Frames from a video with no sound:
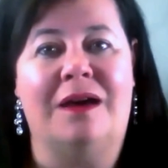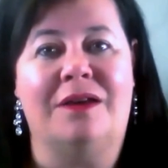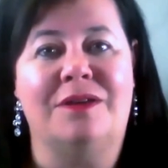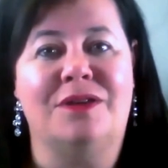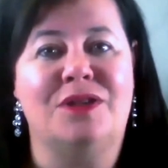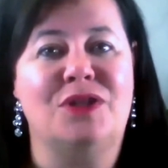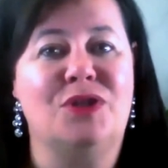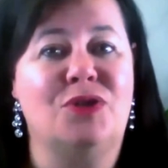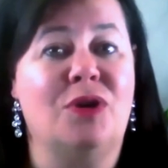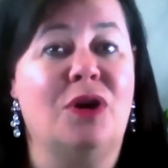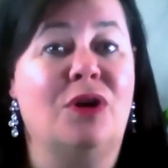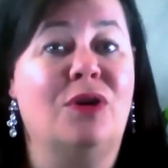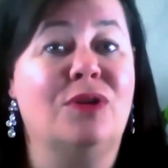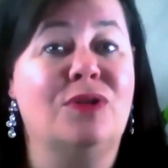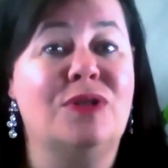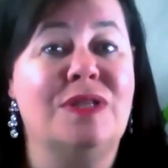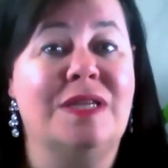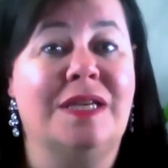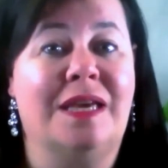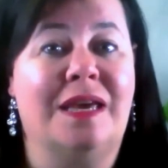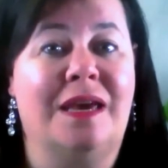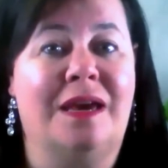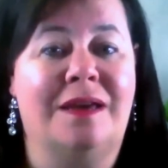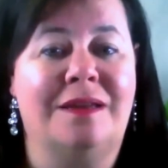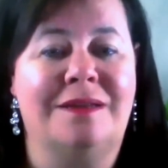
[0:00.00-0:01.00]
struggle to
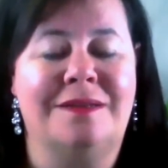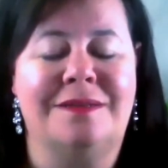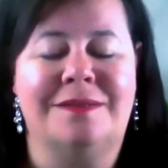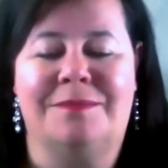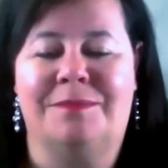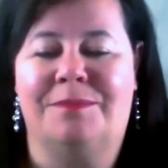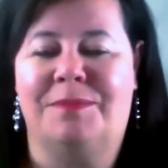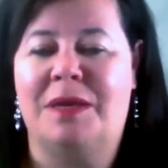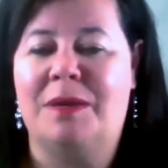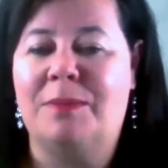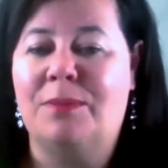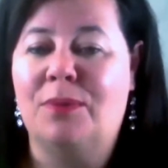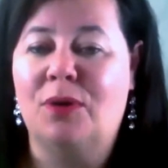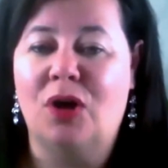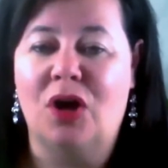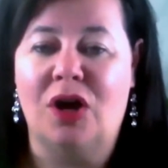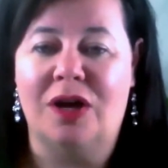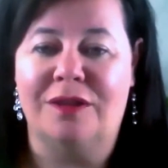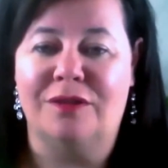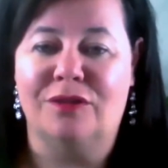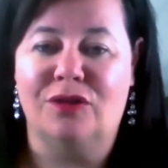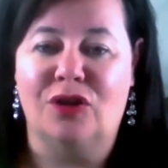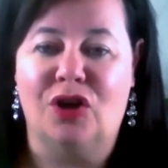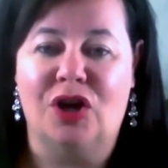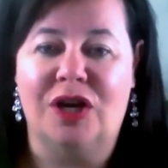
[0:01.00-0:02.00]
get people
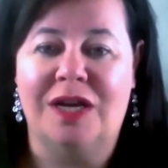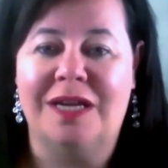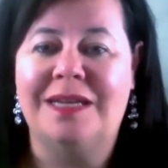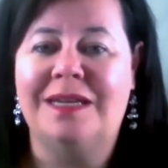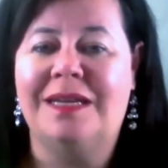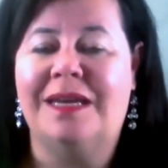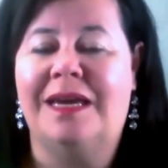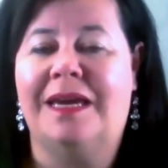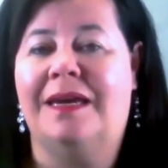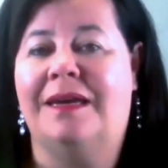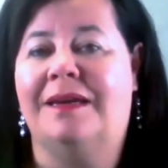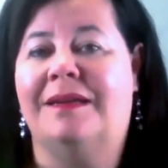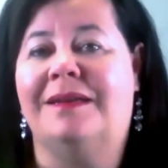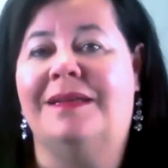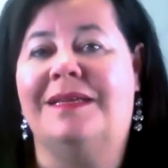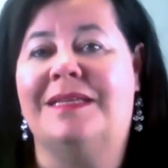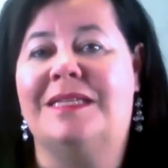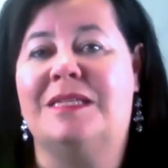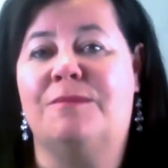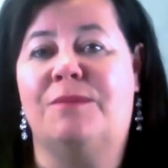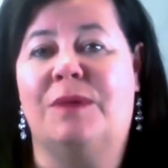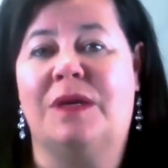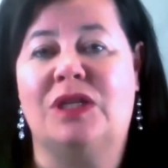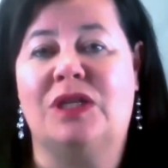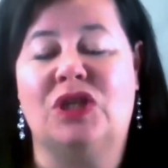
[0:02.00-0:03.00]
online and
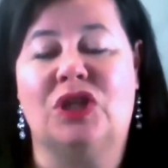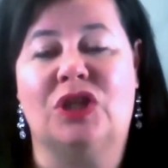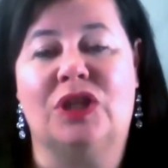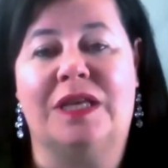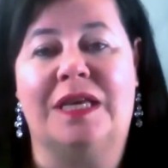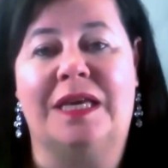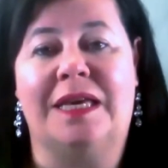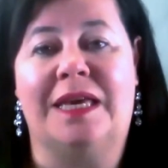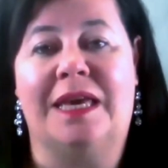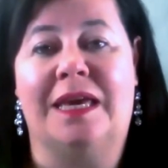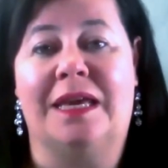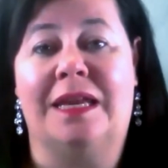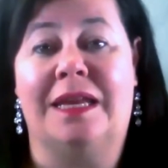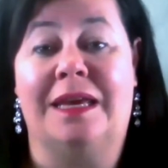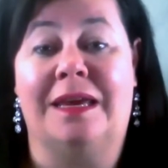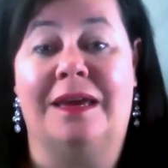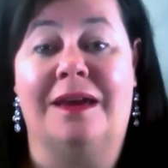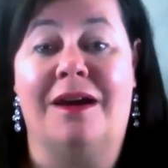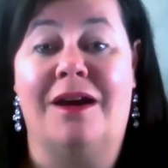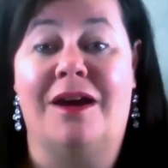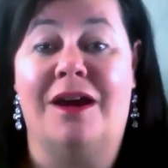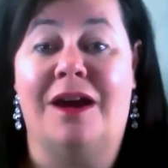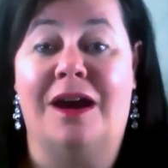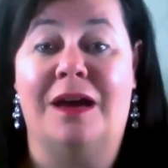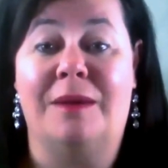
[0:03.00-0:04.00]
especially getting
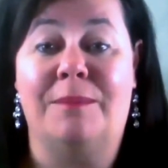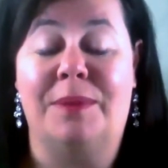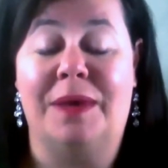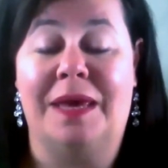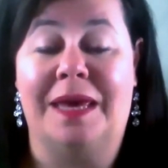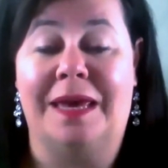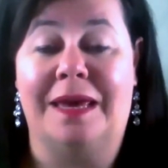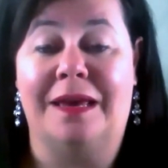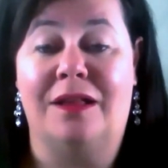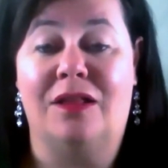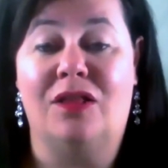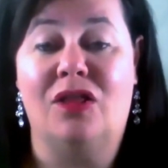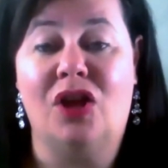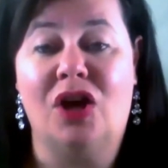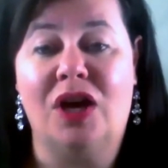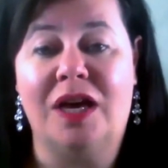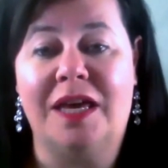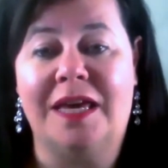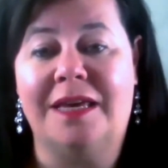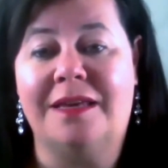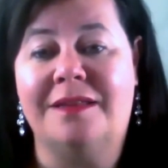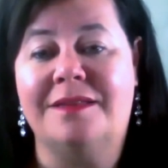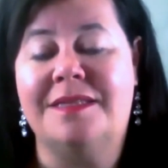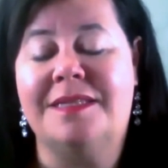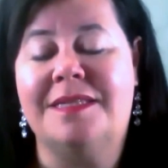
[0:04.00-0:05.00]
high-paying
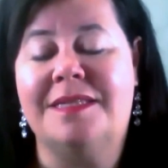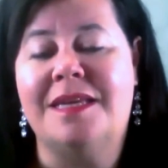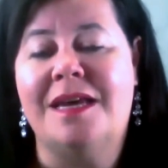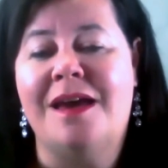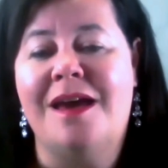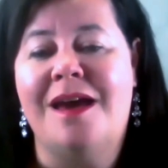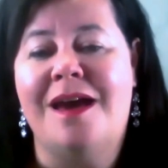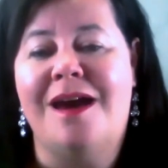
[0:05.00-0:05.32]
clients.